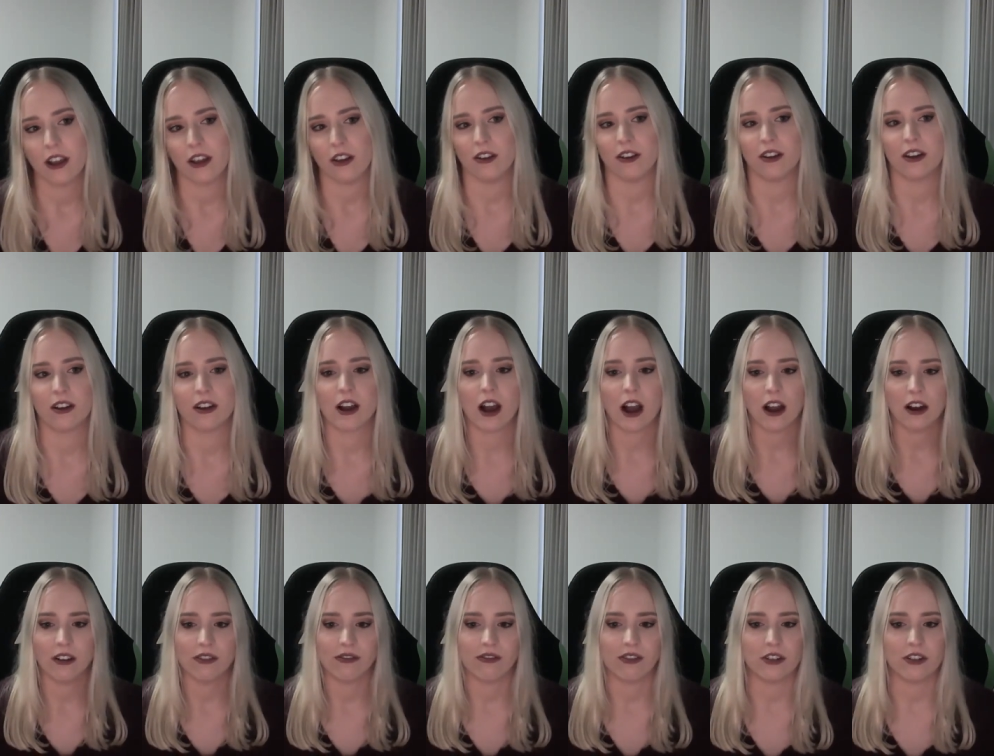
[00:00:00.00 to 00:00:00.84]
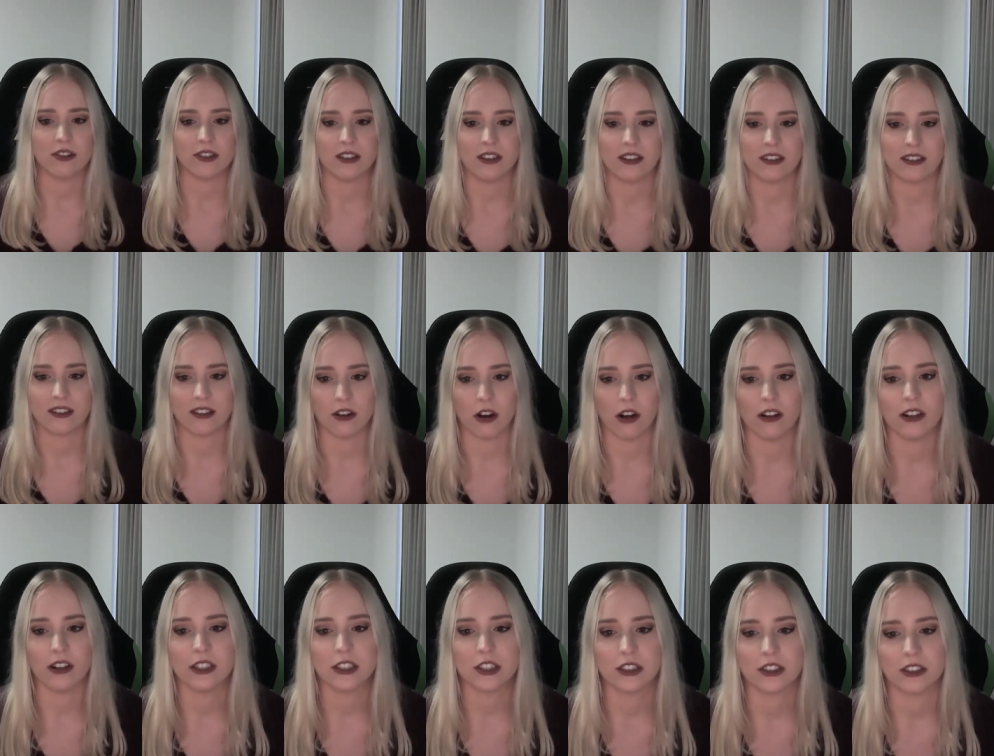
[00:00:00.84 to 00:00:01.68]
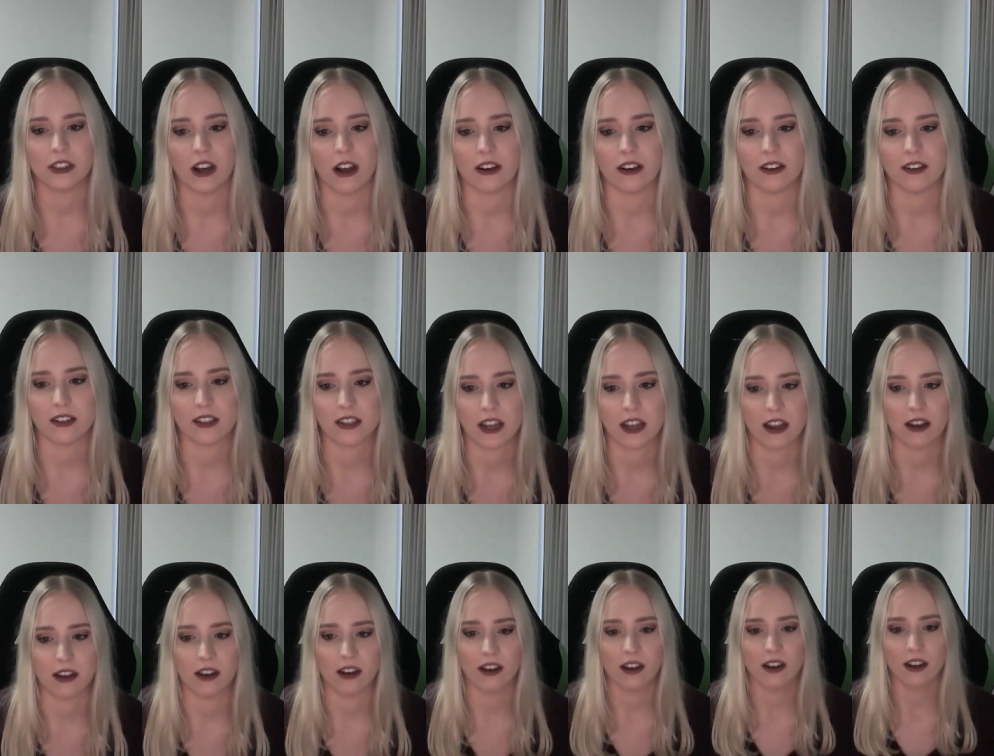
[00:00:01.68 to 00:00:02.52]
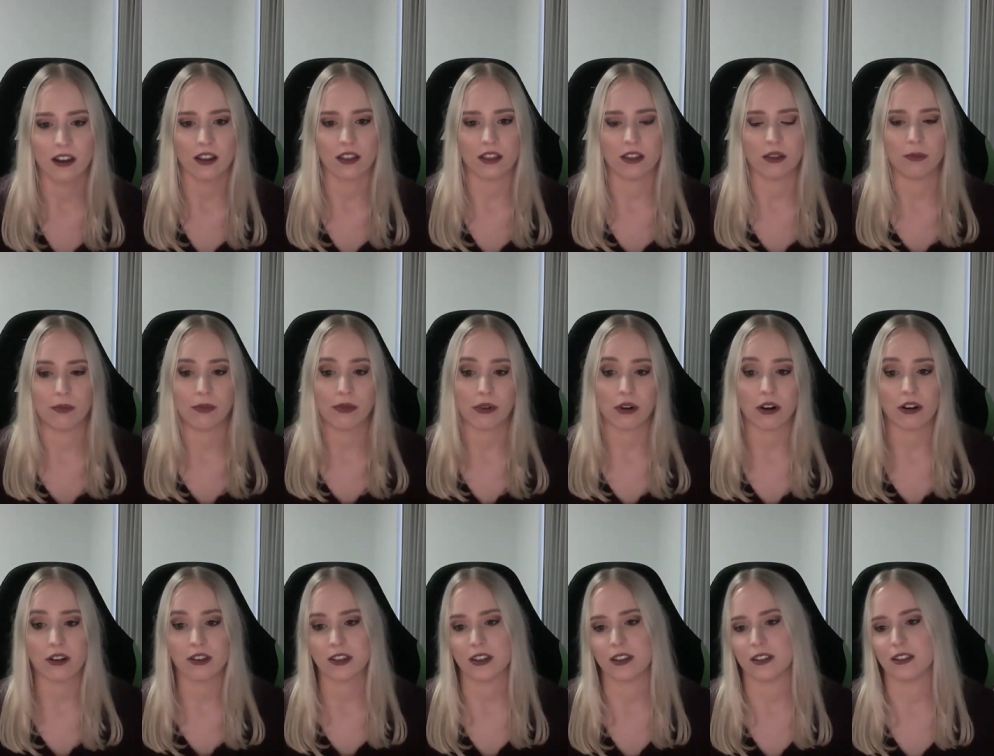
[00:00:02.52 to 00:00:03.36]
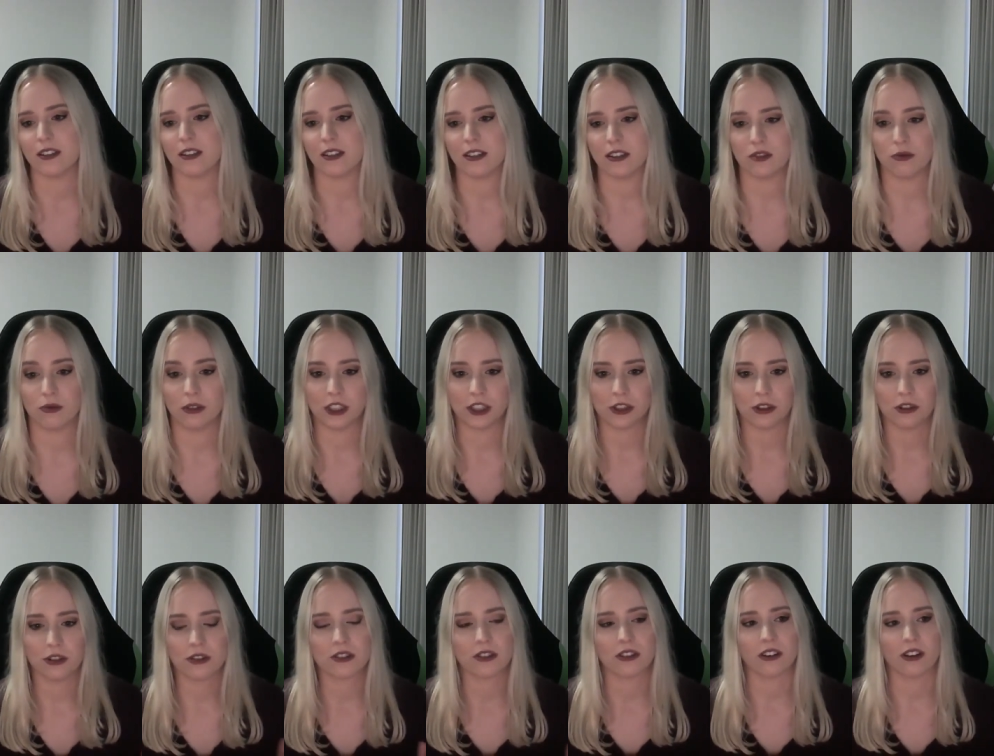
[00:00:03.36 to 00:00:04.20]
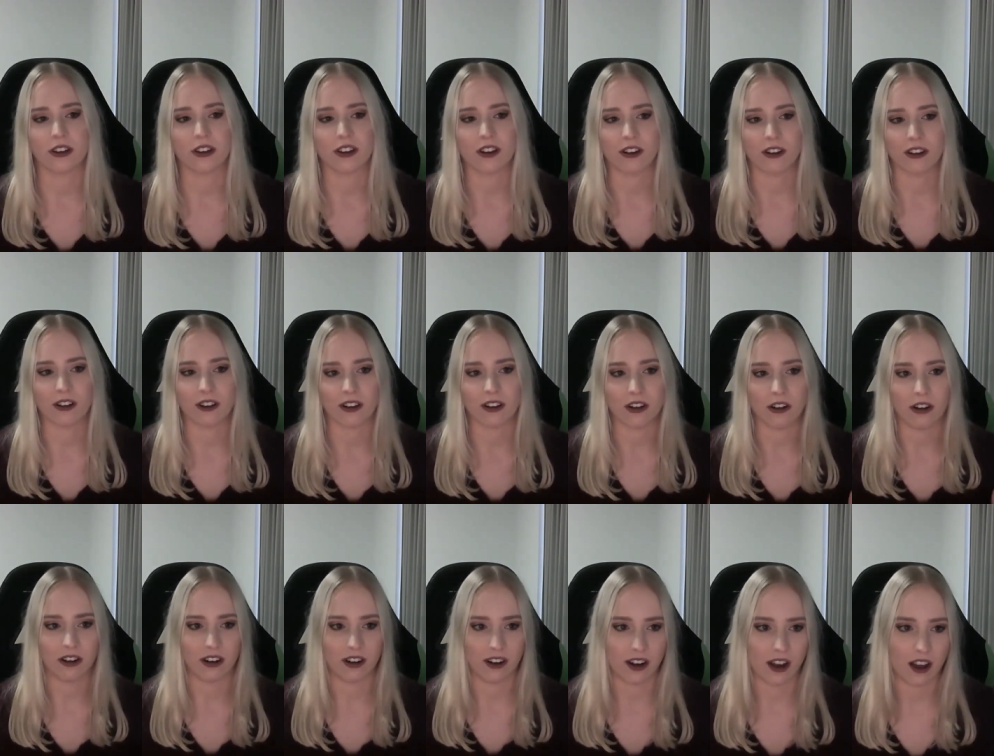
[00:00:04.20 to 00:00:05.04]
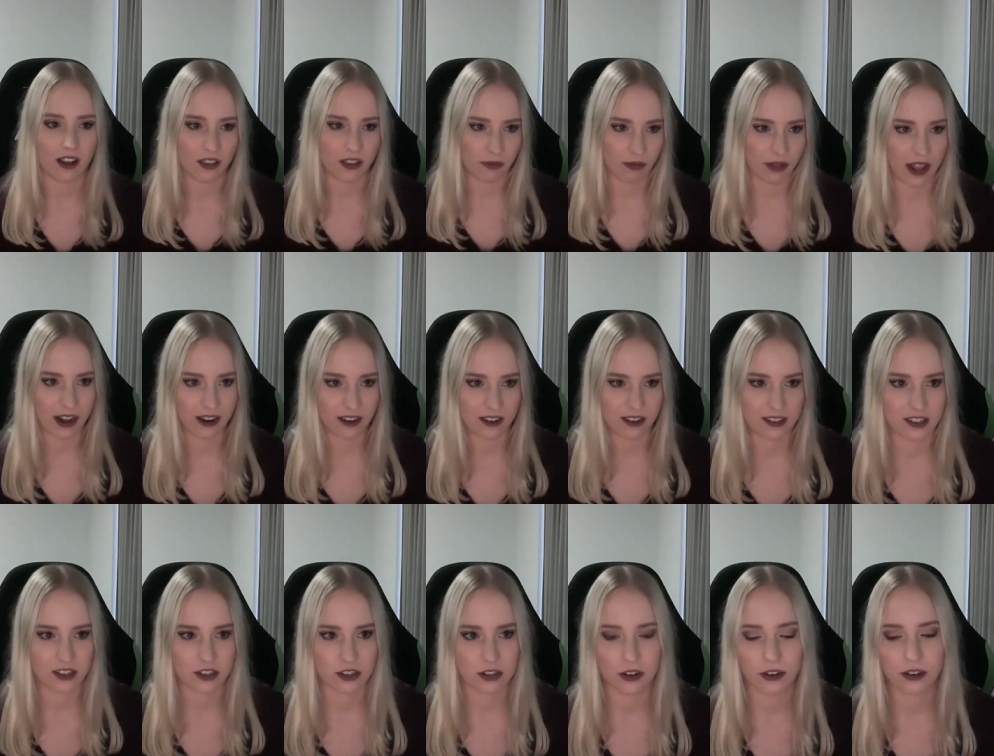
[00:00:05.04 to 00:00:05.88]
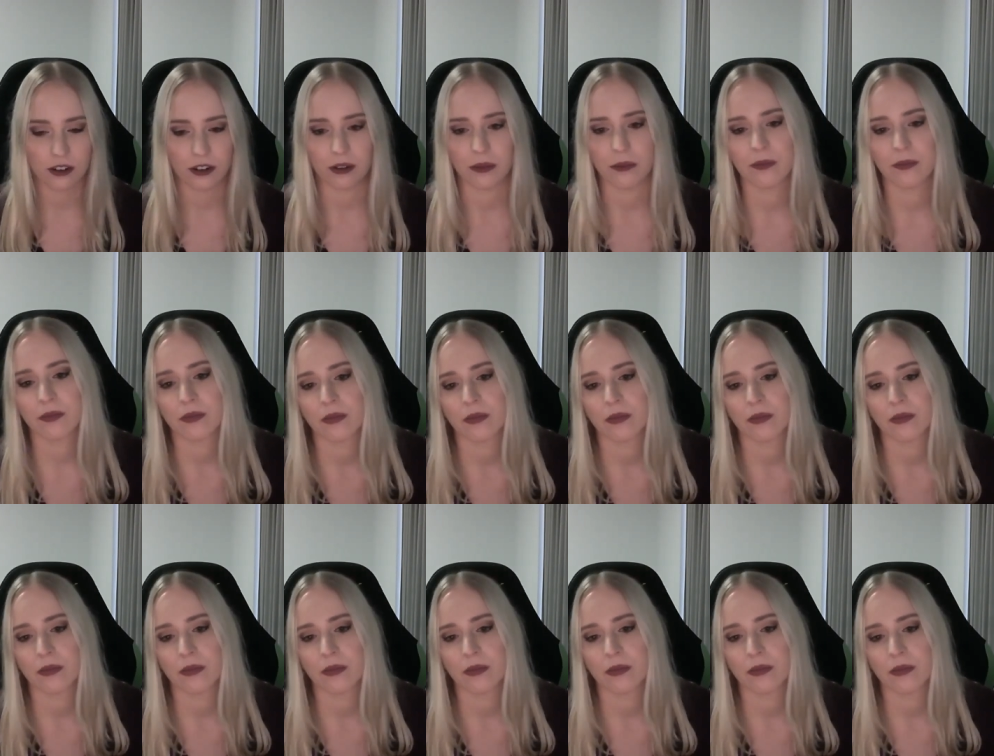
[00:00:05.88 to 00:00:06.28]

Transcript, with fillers: you can kind of use this knowledge to understand the processes which also occur on other planets too.